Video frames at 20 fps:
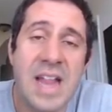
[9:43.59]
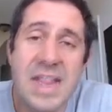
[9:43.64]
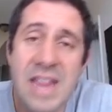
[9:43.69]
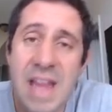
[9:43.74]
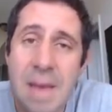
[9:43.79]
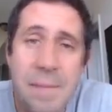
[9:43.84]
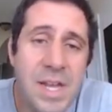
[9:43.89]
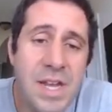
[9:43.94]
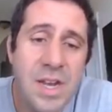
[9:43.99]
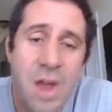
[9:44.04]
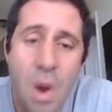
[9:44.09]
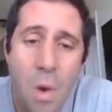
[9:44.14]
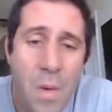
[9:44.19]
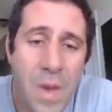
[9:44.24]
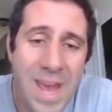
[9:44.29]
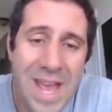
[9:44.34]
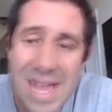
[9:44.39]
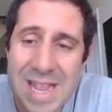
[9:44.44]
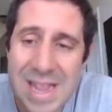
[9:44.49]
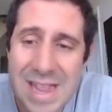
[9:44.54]
Let me
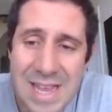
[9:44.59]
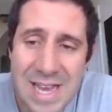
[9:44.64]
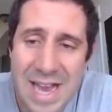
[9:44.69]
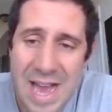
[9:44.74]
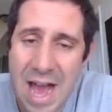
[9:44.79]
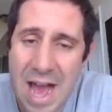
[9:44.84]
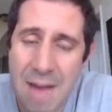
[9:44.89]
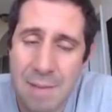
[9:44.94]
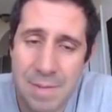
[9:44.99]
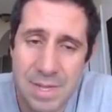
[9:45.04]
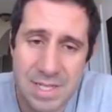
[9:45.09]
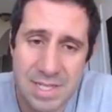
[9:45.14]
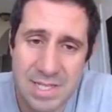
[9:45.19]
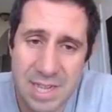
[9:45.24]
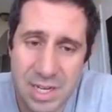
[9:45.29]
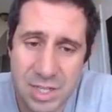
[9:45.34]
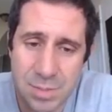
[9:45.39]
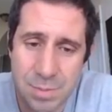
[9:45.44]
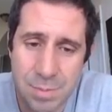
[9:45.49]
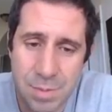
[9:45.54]
know in the
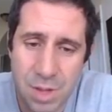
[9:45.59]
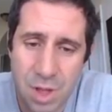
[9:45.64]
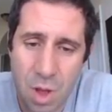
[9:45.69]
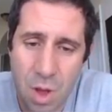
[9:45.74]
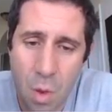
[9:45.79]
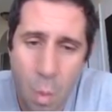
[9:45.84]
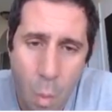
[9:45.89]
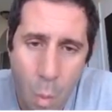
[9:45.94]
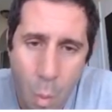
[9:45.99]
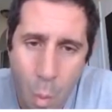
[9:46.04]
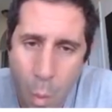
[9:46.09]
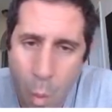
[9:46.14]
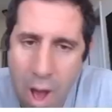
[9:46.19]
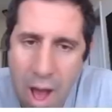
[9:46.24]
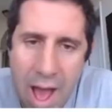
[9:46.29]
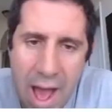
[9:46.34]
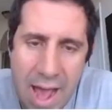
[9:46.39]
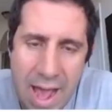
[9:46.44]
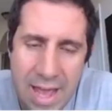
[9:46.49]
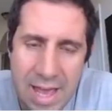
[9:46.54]
comment section below
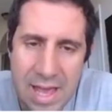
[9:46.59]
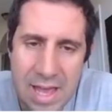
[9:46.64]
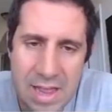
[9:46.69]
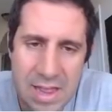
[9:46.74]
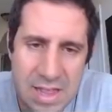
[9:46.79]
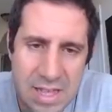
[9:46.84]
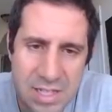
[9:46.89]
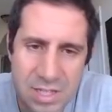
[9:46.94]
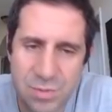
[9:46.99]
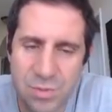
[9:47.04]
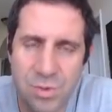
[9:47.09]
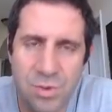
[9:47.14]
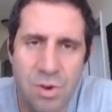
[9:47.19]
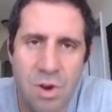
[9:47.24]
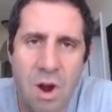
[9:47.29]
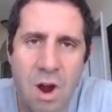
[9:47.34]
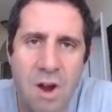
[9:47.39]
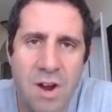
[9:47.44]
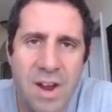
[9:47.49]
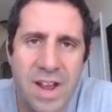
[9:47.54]
why this
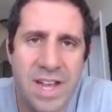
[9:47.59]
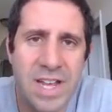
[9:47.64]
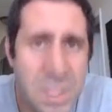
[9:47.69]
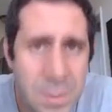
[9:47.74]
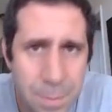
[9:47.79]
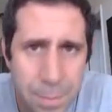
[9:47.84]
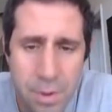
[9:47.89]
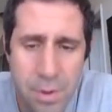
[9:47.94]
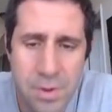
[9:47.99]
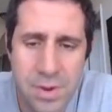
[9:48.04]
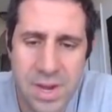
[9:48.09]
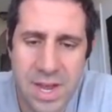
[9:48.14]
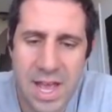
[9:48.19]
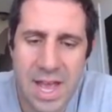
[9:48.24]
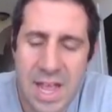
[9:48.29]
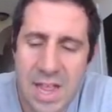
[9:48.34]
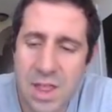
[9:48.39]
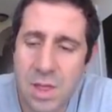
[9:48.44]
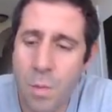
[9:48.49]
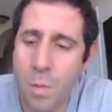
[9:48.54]
Ferrari is
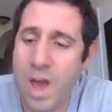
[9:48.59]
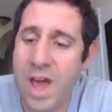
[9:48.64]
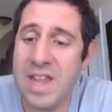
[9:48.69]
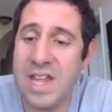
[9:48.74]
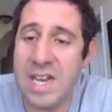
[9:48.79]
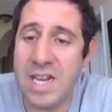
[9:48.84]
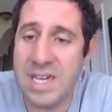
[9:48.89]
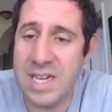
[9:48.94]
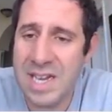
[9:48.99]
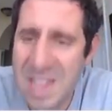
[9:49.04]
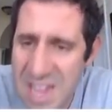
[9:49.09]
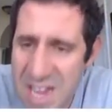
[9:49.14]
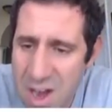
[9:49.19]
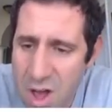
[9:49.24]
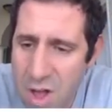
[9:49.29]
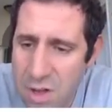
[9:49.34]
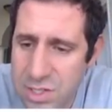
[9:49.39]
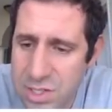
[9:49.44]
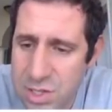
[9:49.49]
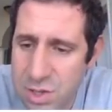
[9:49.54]
burned in the way that it
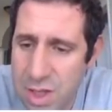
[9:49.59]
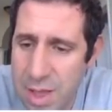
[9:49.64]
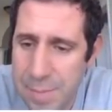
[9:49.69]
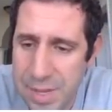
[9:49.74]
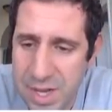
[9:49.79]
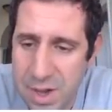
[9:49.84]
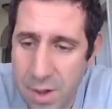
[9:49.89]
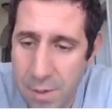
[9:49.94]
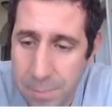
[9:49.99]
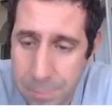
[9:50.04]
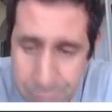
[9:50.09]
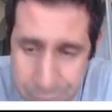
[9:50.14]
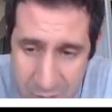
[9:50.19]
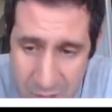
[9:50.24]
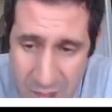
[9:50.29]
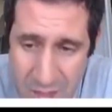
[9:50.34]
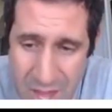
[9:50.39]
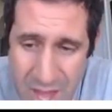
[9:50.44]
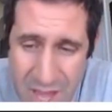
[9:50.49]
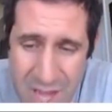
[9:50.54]
did. And then also let me
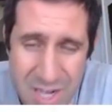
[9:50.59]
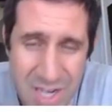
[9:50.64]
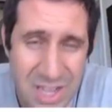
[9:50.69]
know.